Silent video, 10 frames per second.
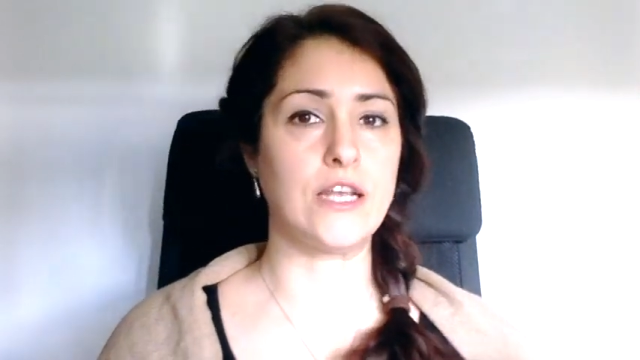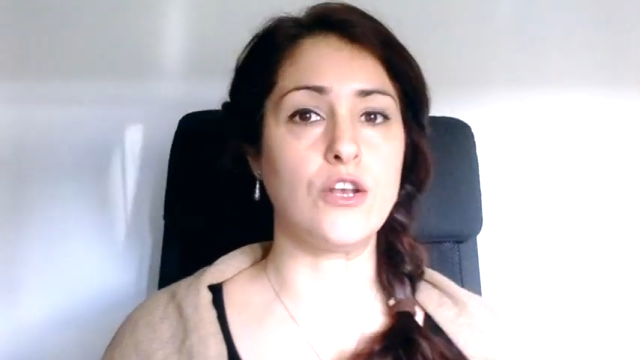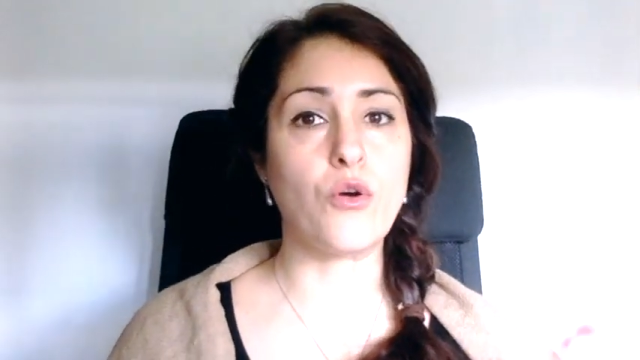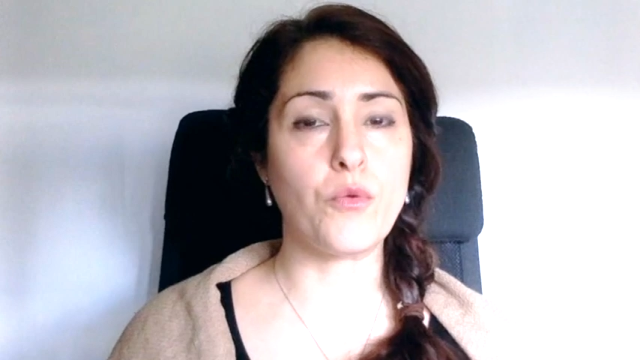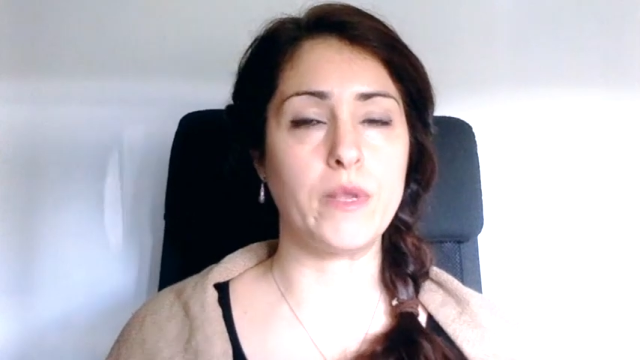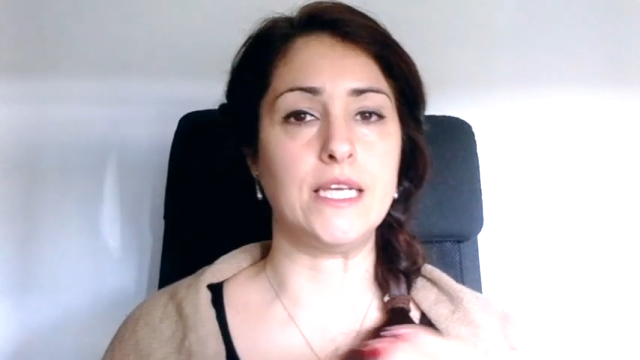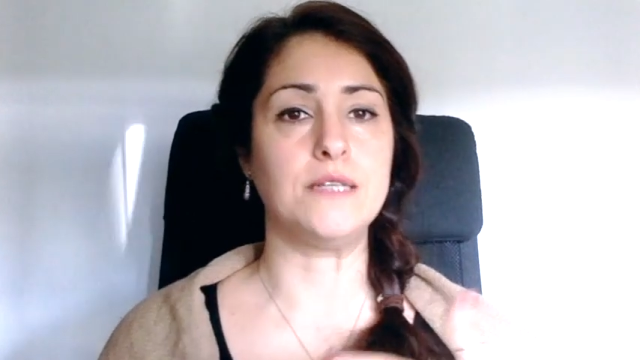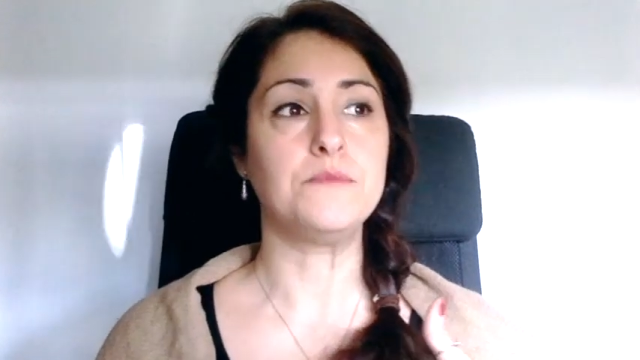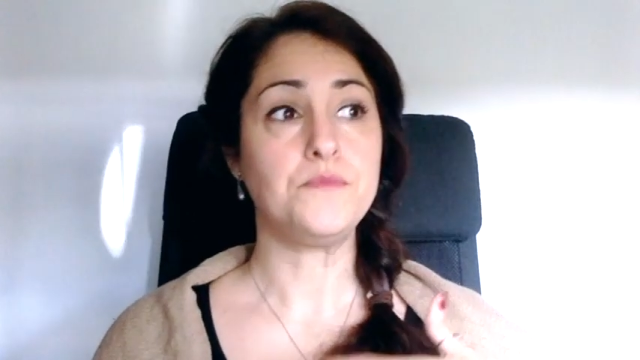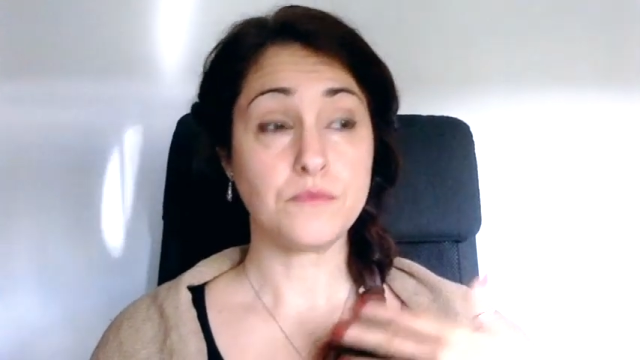I
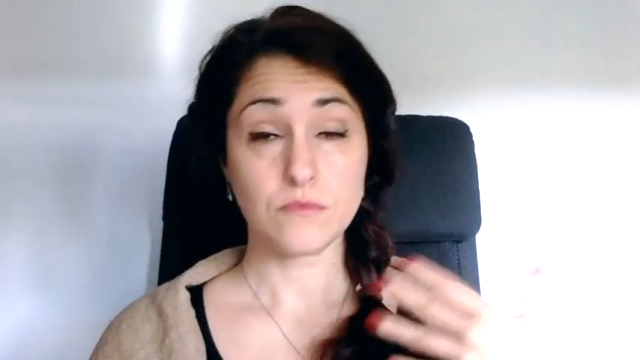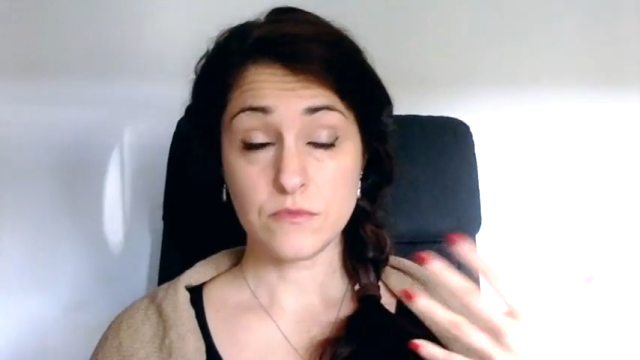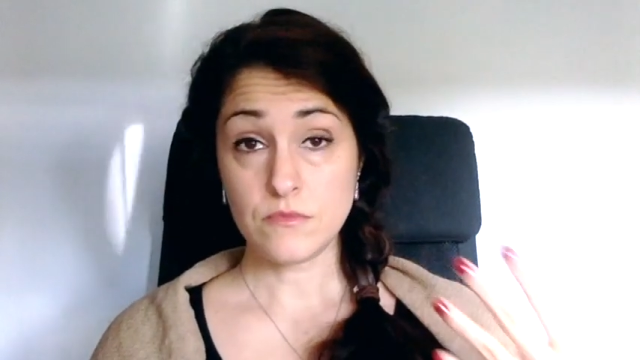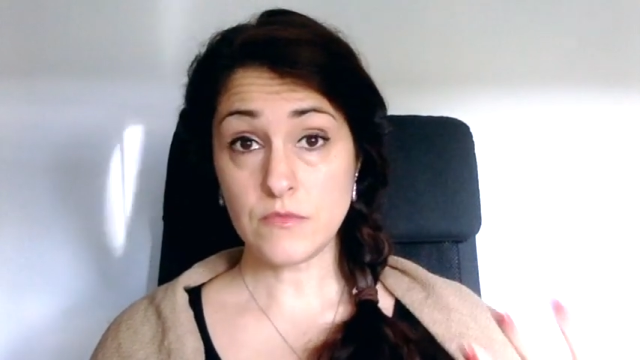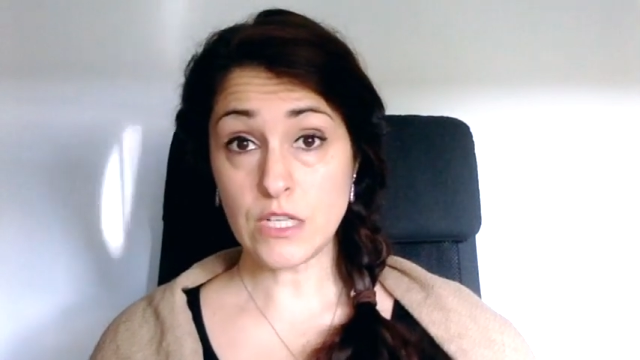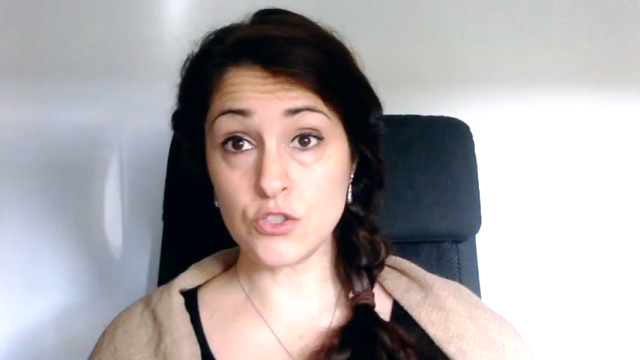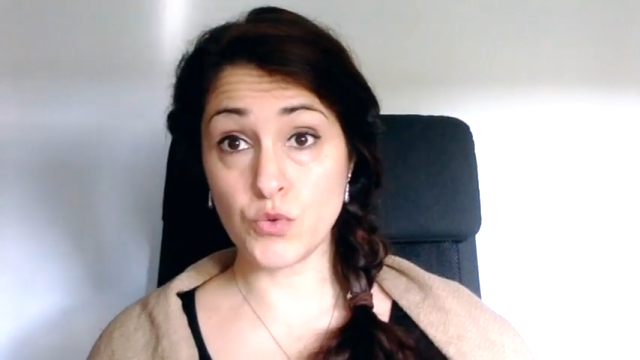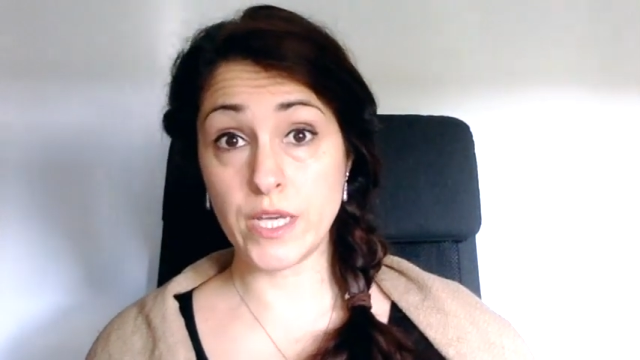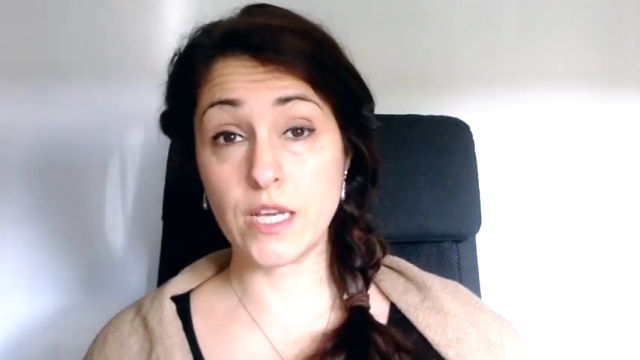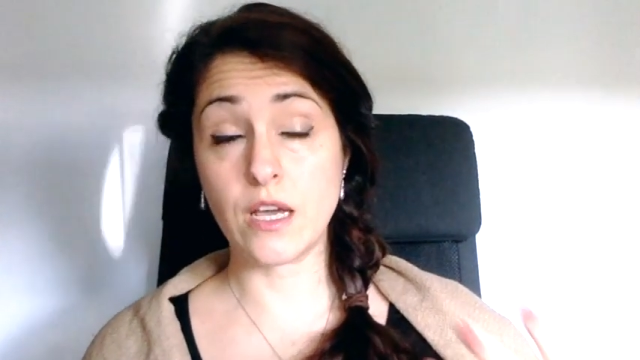normally
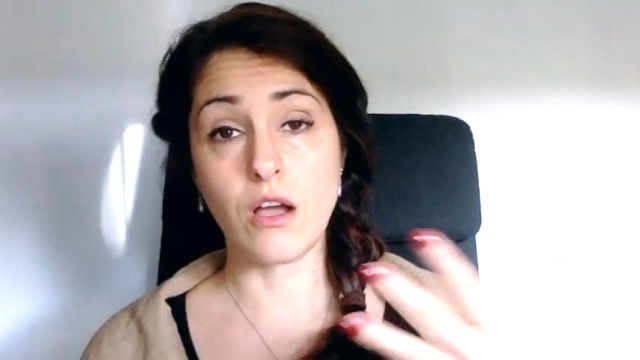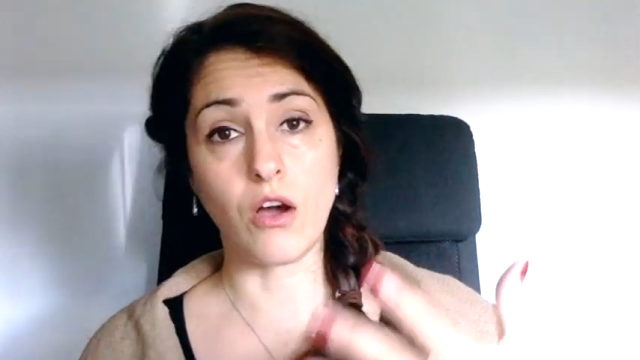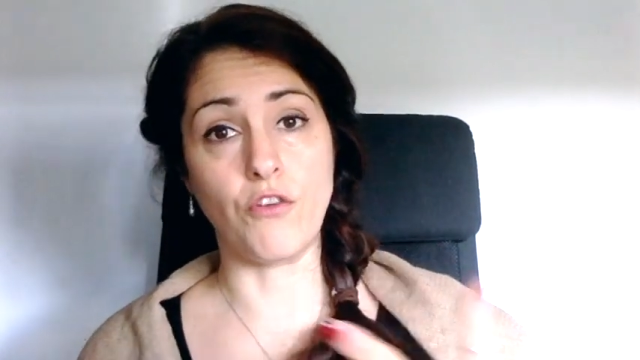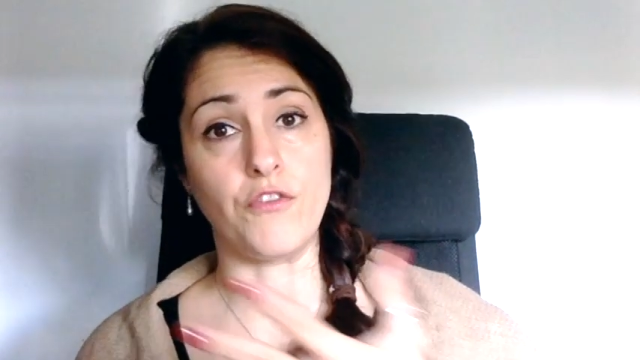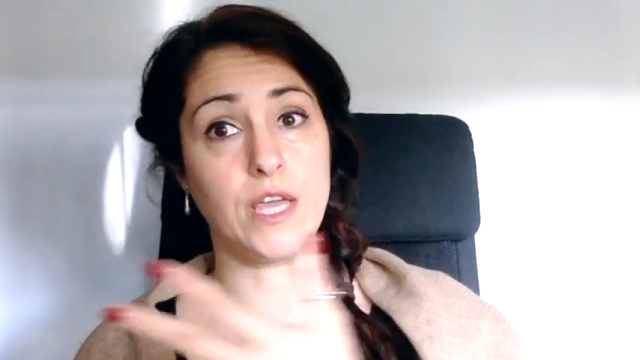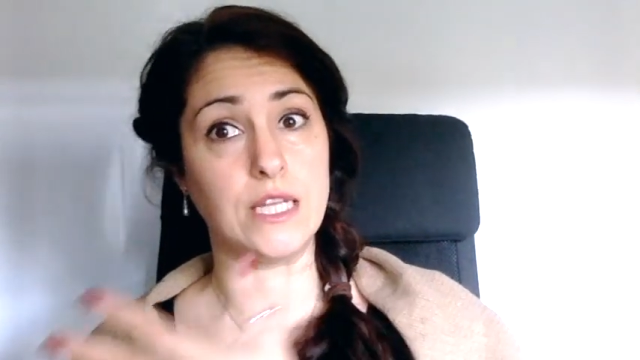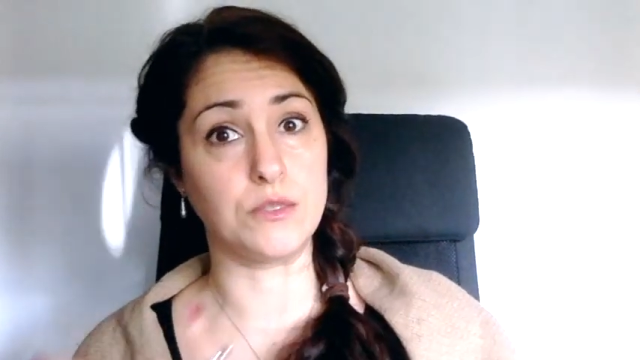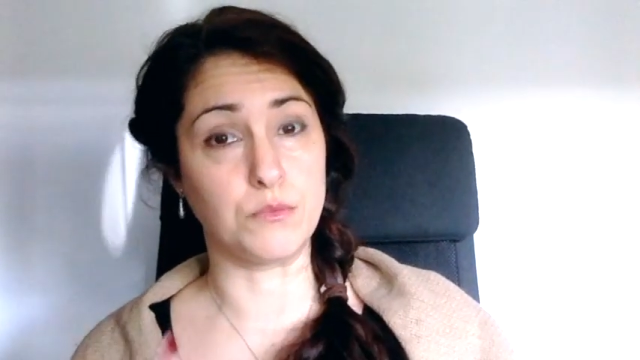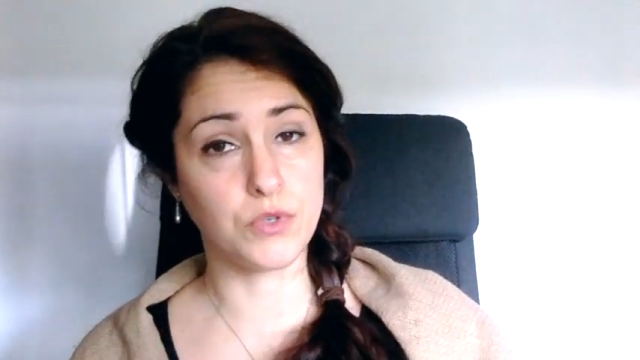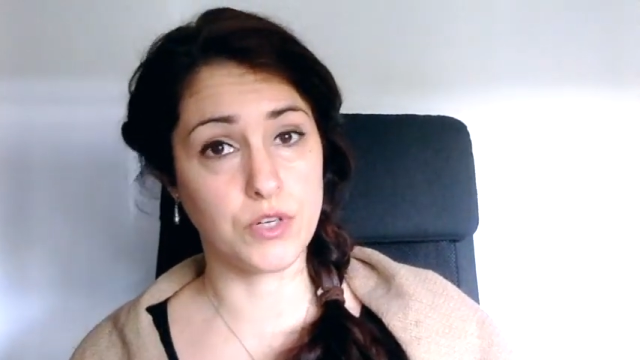drink coffee in
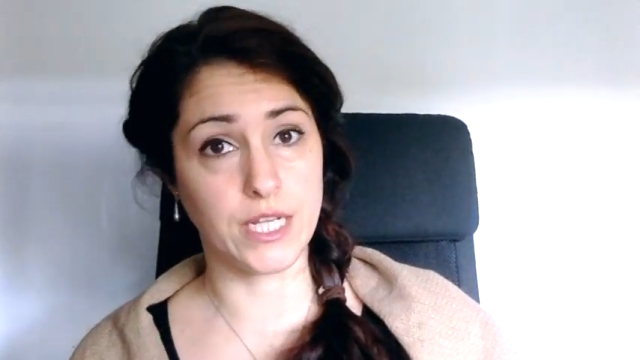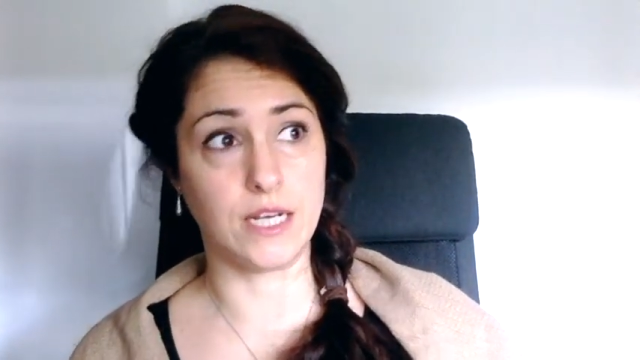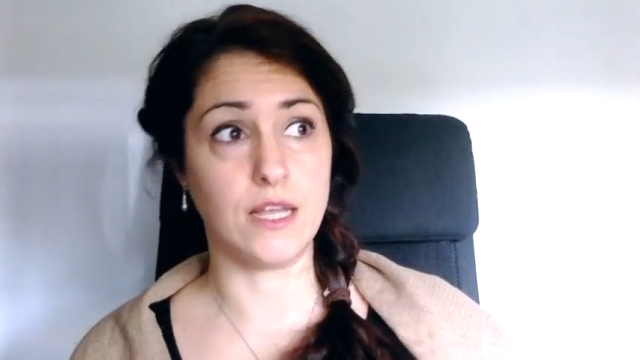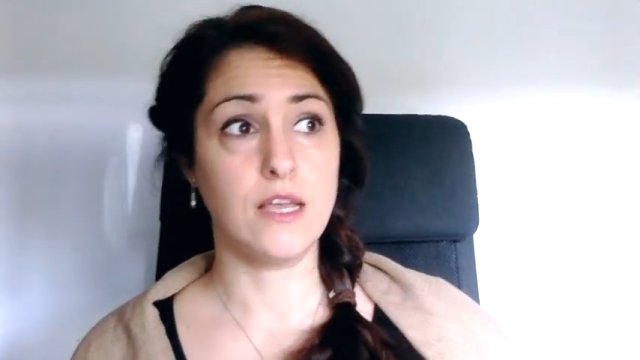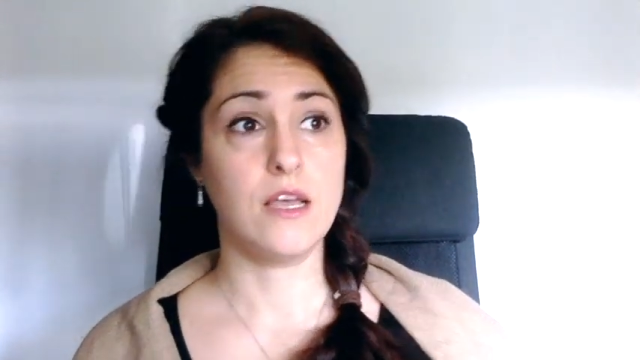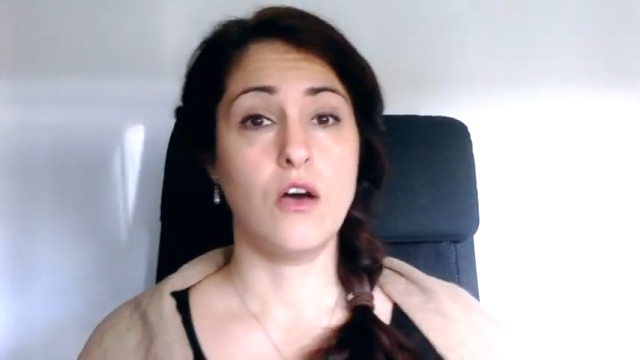the morning,